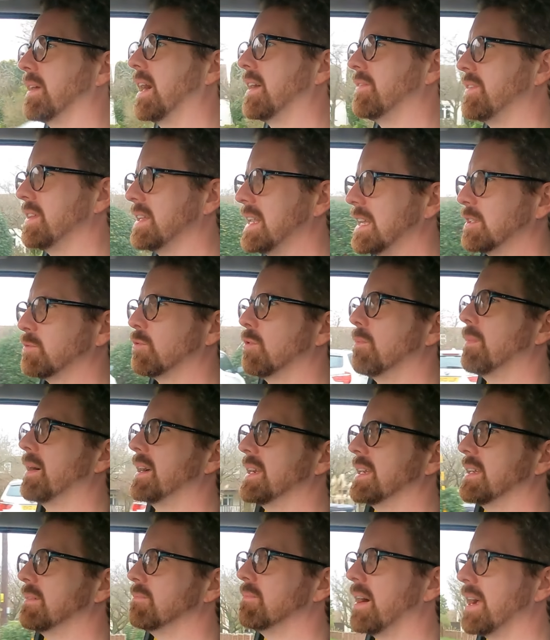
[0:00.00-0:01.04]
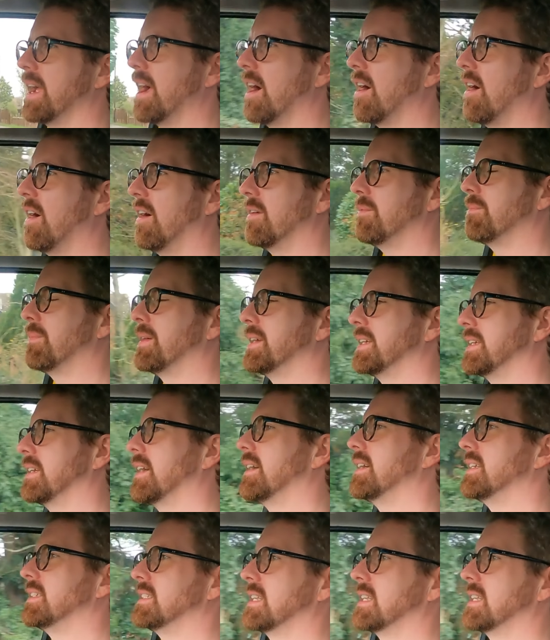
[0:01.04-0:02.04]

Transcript: I think that's what my heart and my gut is